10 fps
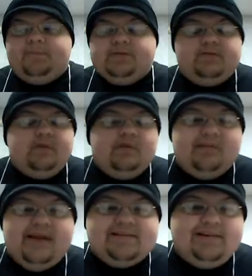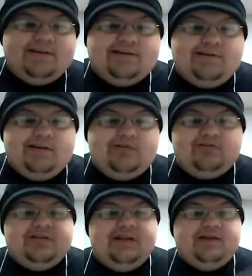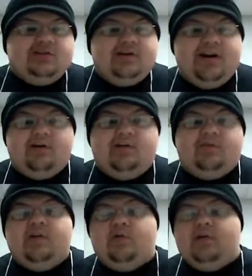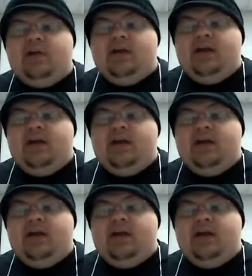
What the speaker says: this, you know, the amazing, you know, Steen and Generico feud,